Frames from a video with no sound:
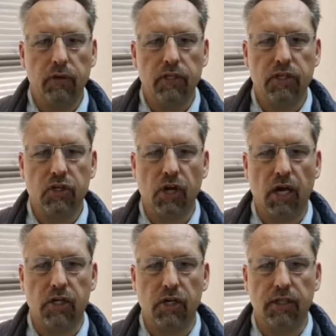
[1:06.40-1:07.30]
the
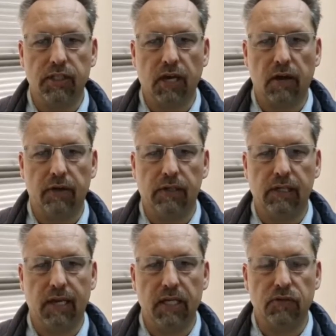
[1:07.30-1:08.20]
situation is
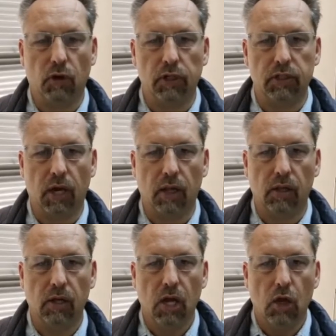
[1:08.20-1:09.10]
currently less volatile,
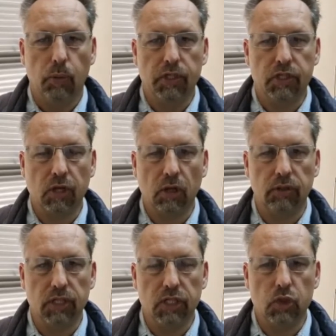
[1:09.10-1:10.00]
we still
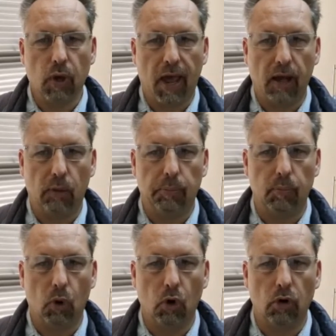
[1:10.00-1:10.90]
need to help
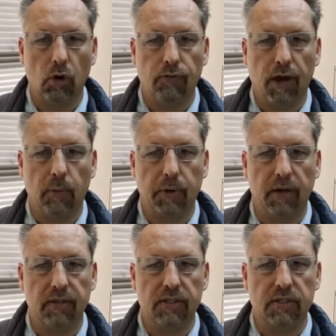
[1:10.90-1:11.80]
more of our
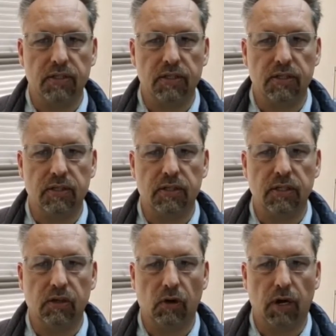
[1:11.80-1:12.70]
brothers and sisters
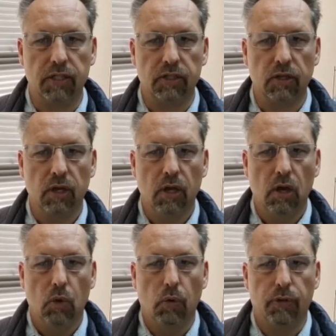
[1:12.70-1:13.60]
in Christ
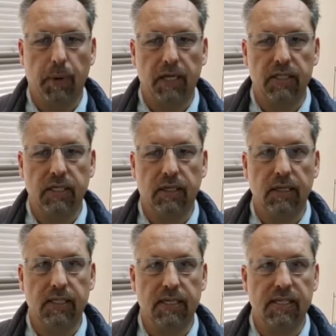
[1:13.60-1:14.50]
with basic
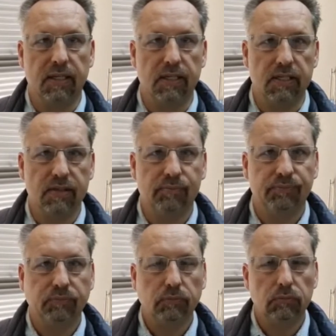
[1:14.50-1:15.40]
necessities.
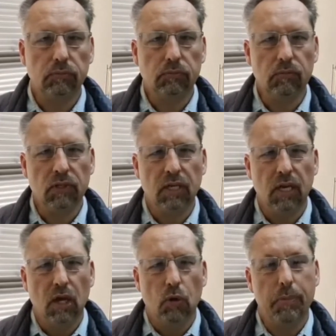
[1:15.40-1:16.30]

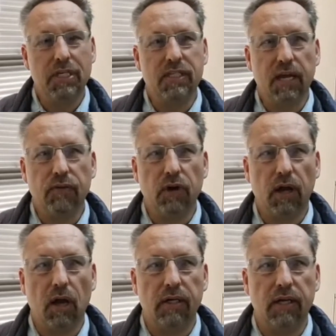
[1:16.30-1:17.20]
We must never
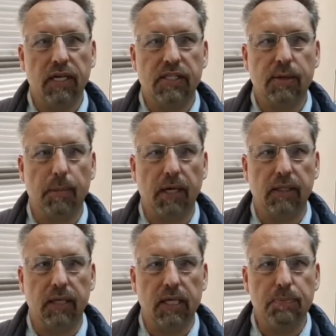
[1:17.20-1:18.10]
underestimate
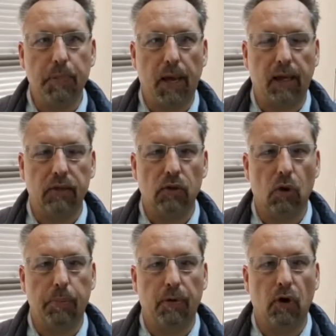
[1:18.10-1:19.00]
the impact
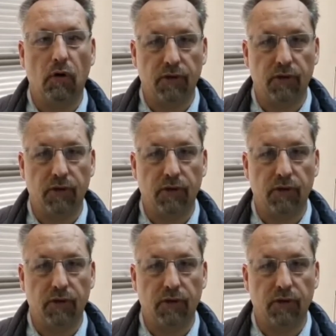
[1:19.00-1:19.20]
of